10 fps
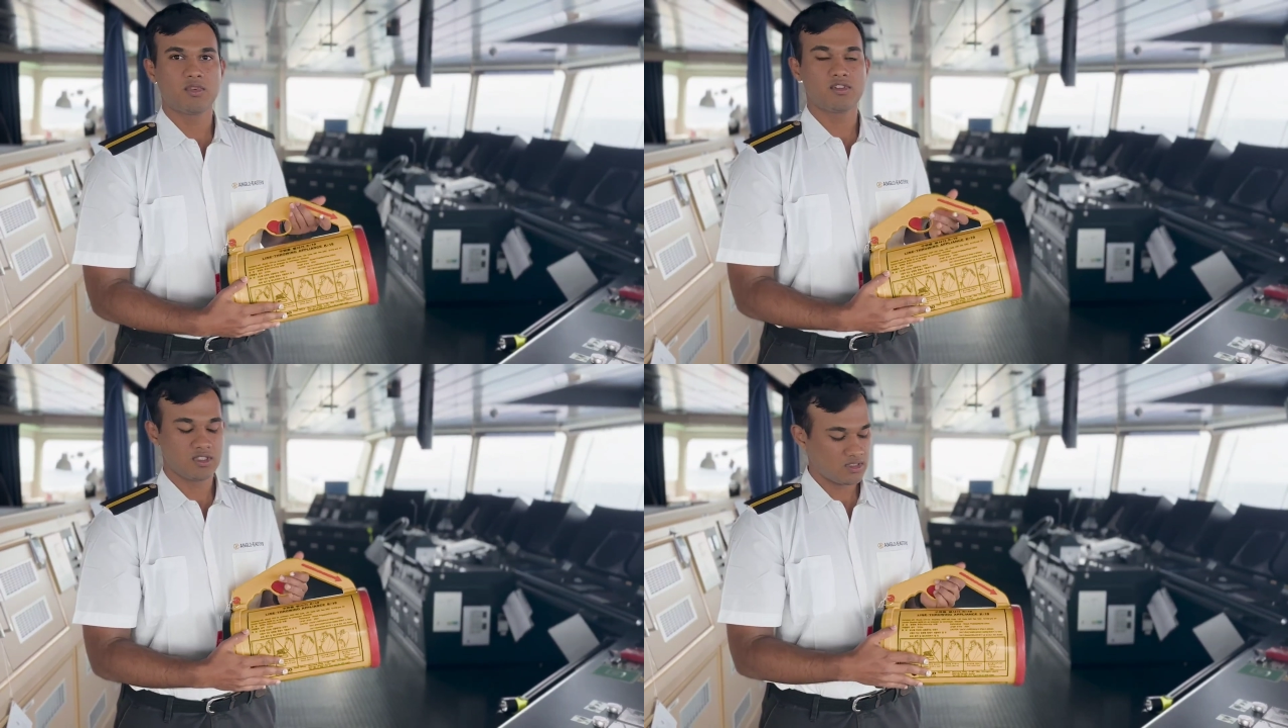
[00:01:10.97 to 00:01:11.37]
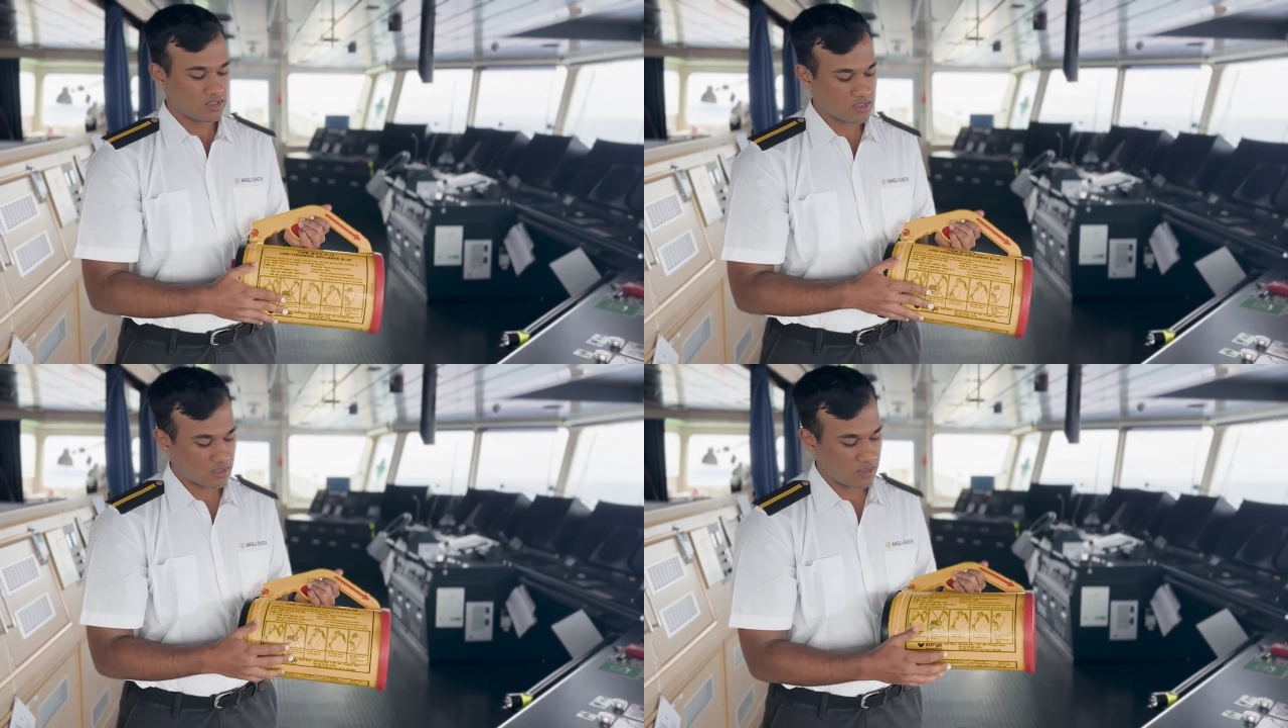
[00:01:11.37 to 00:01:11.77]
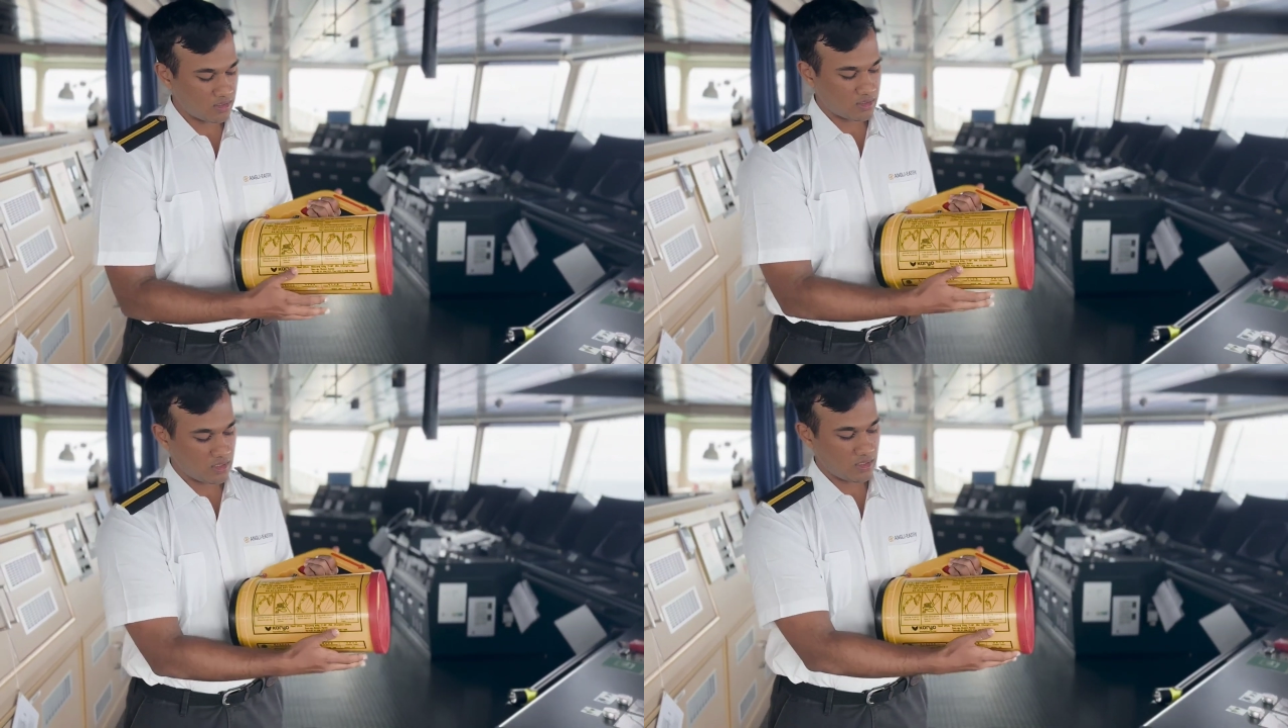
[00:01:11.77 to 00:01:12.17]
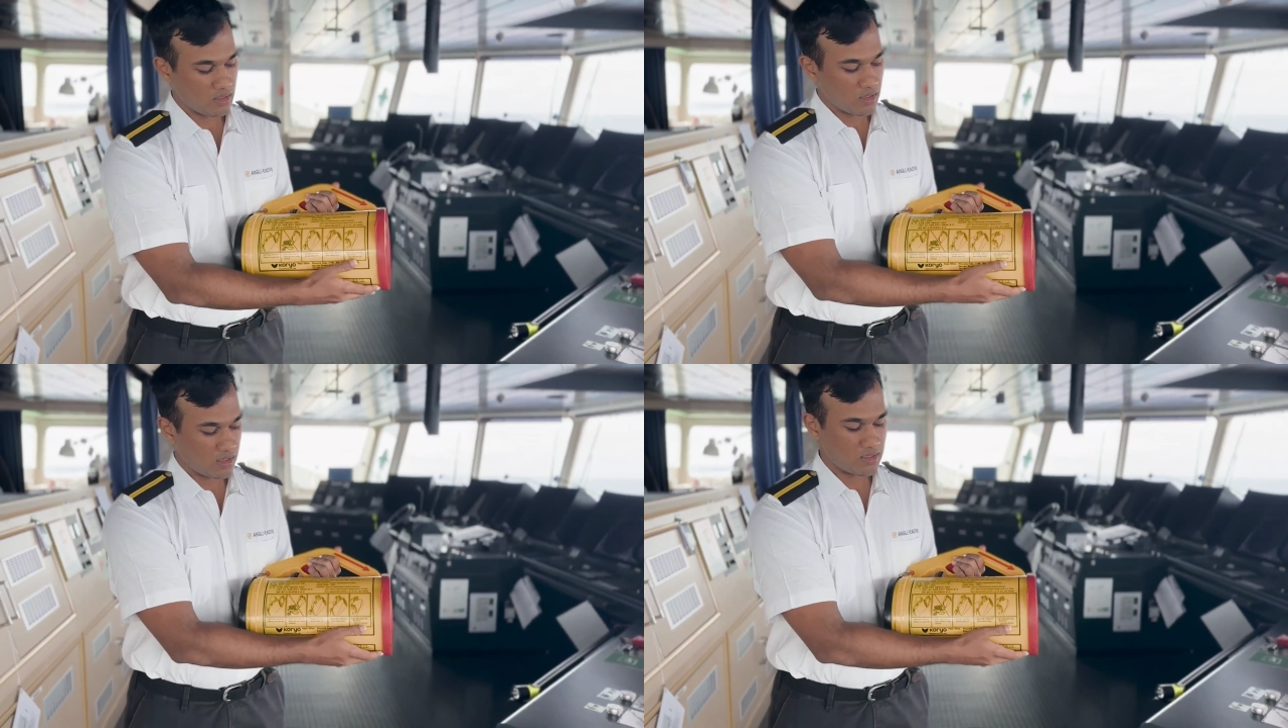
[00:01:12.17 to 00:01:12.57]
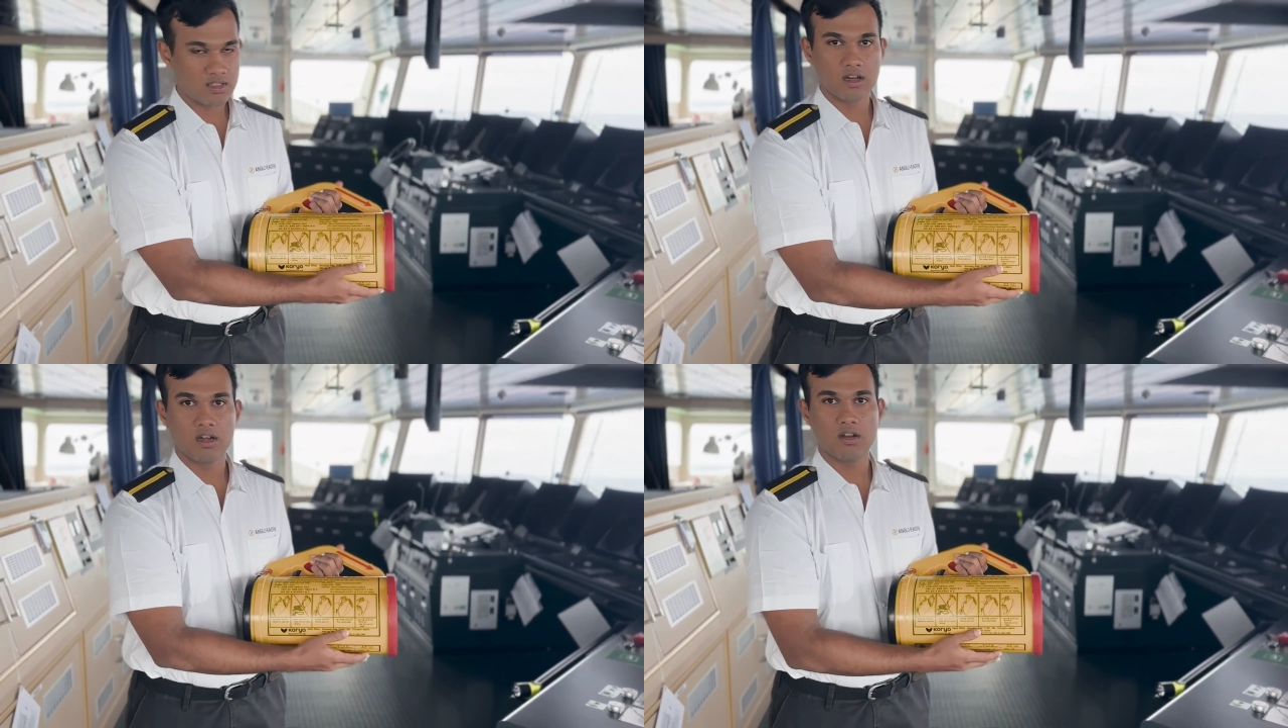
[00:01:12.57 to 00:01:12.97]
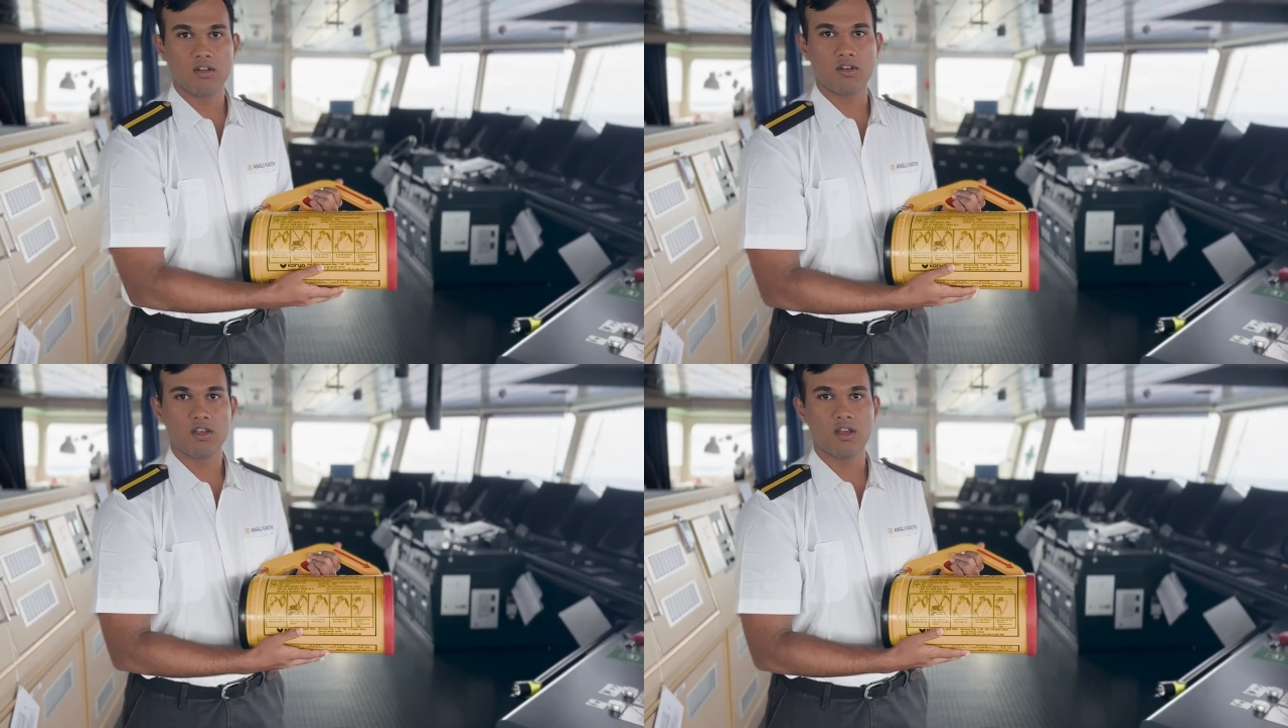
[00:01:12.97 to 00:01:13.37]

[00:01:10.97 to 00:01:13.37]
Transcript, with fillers: procedures are clearly illustrated on your